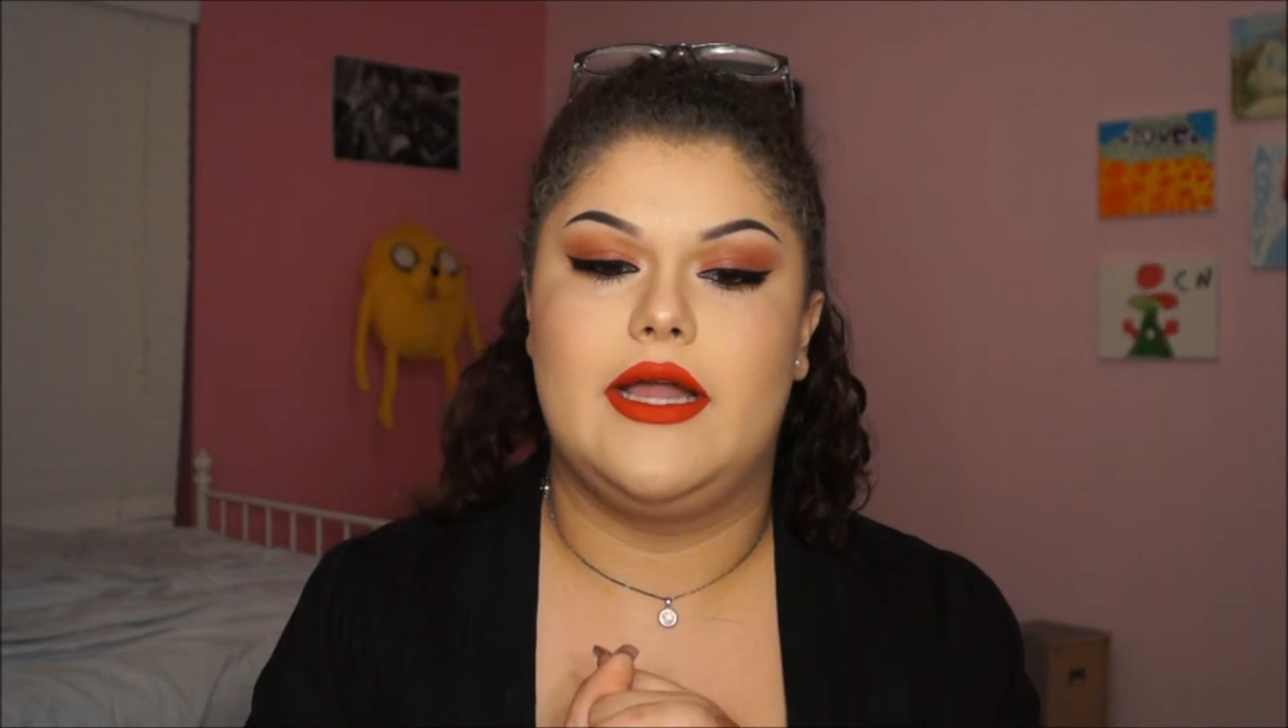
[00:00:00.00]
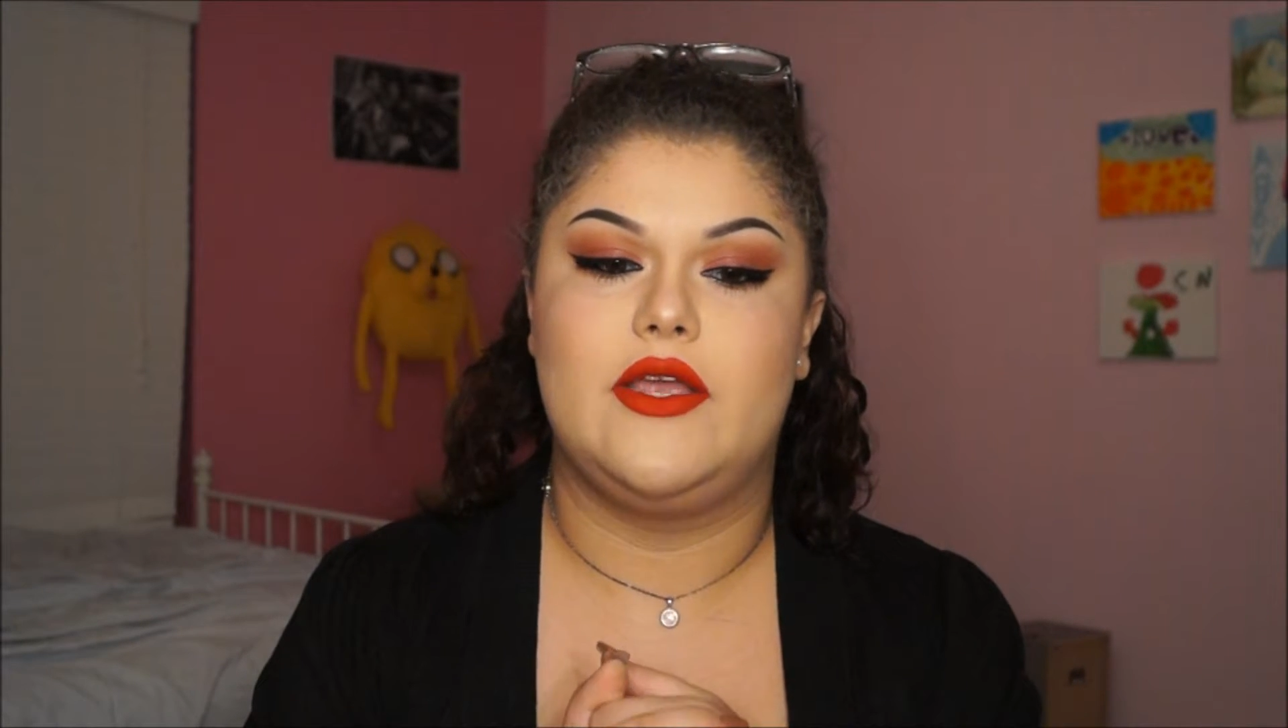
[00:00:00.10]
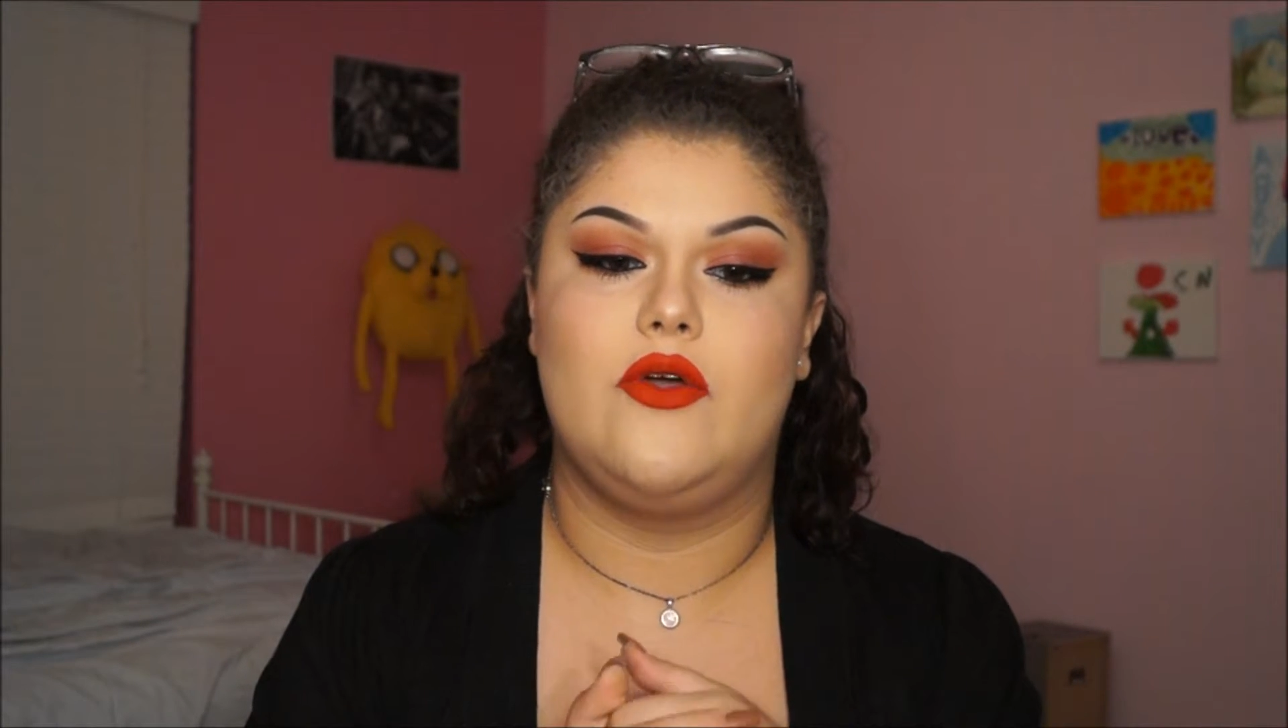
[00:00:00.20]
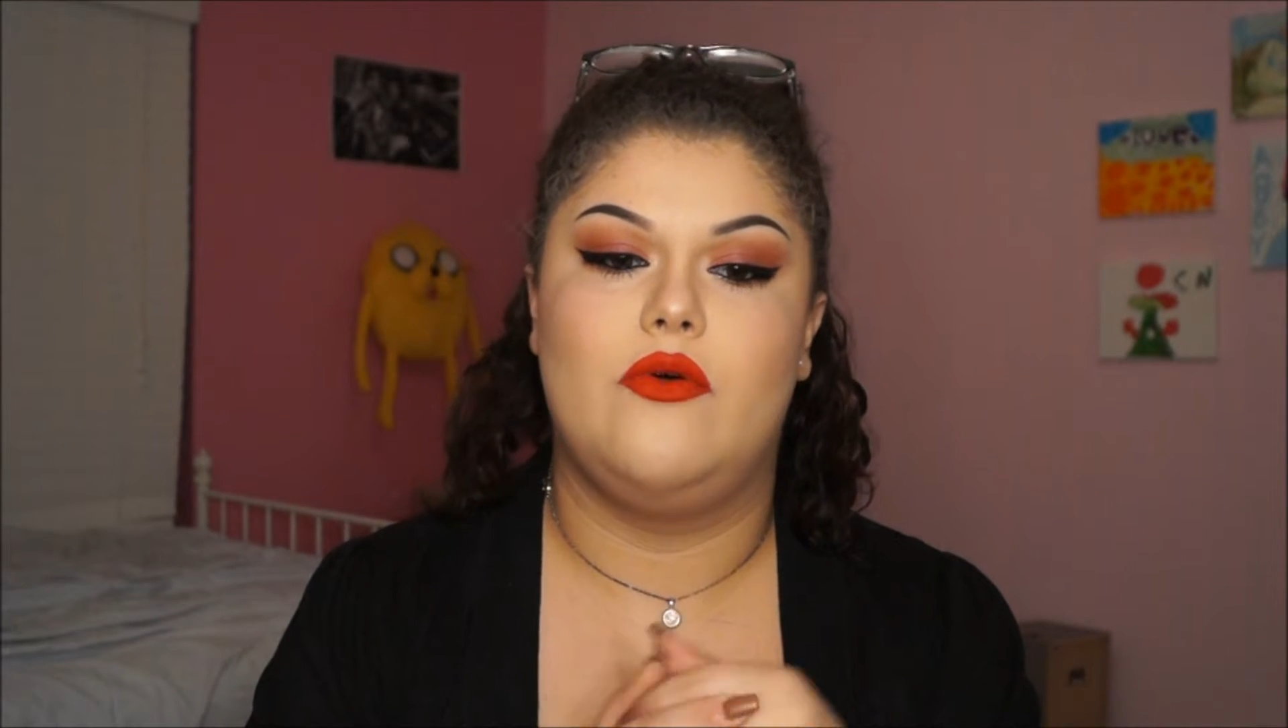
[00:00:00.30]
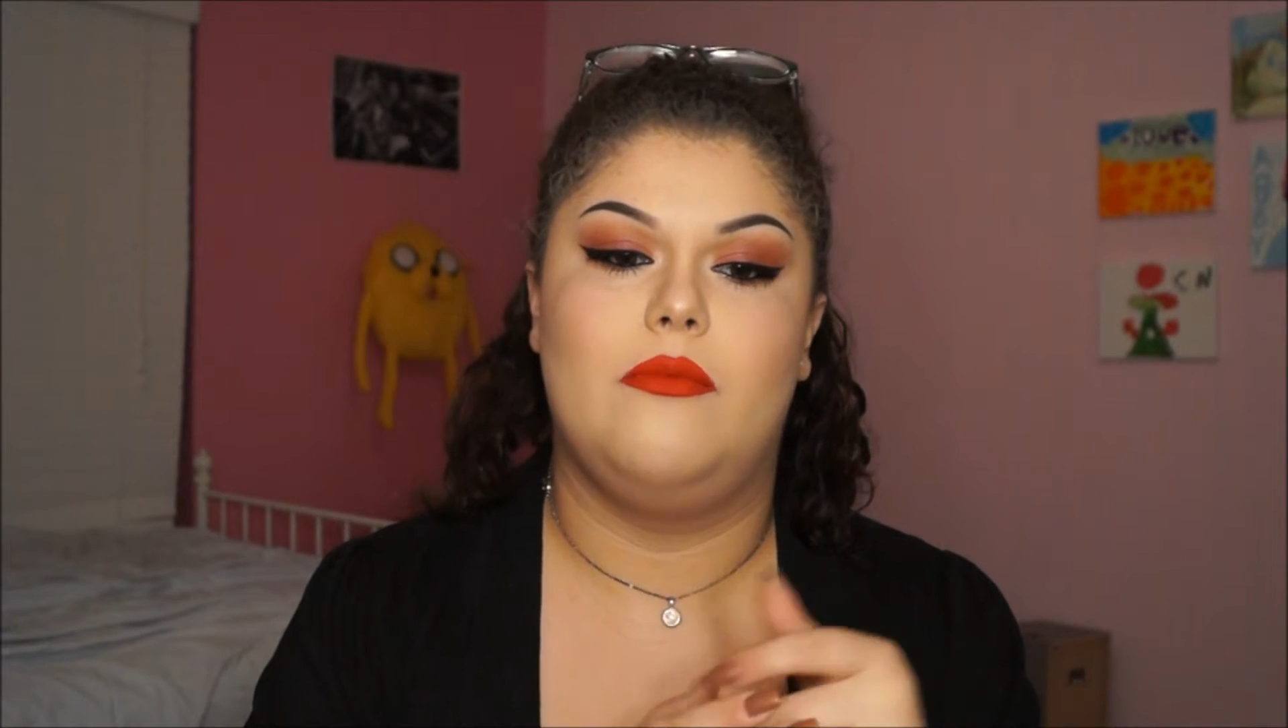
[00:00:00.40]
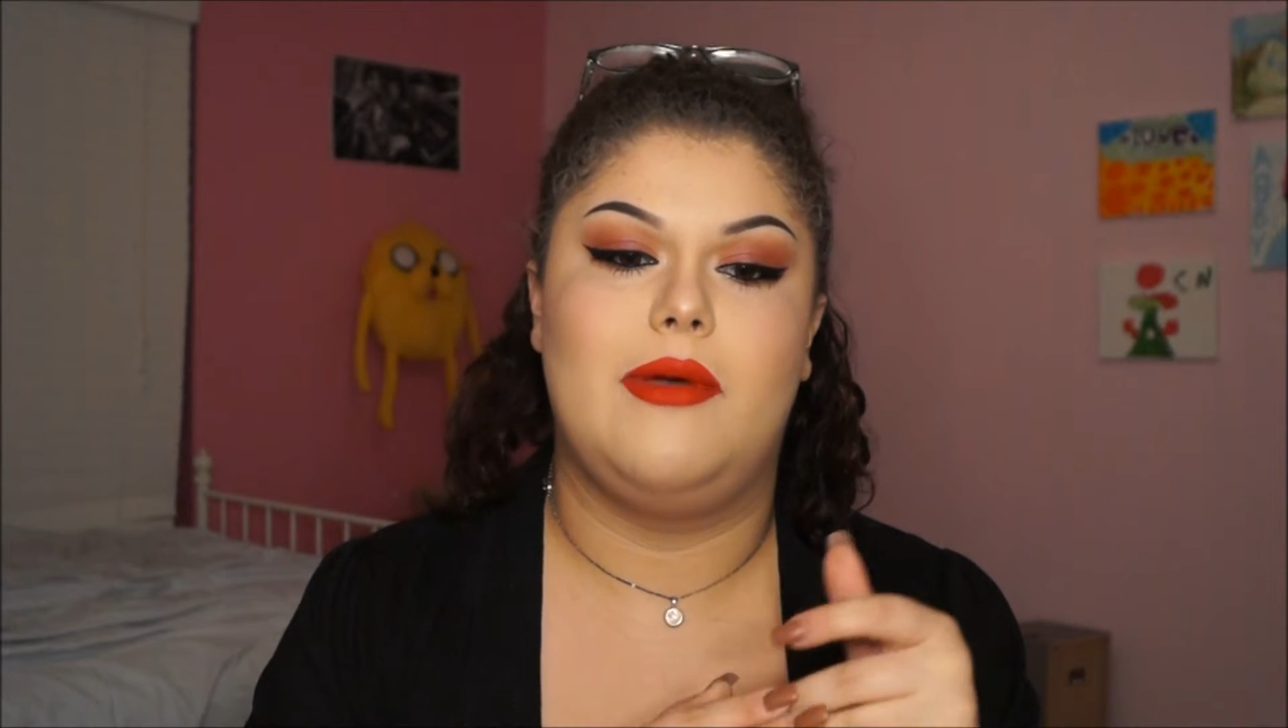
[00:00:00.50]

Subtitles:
know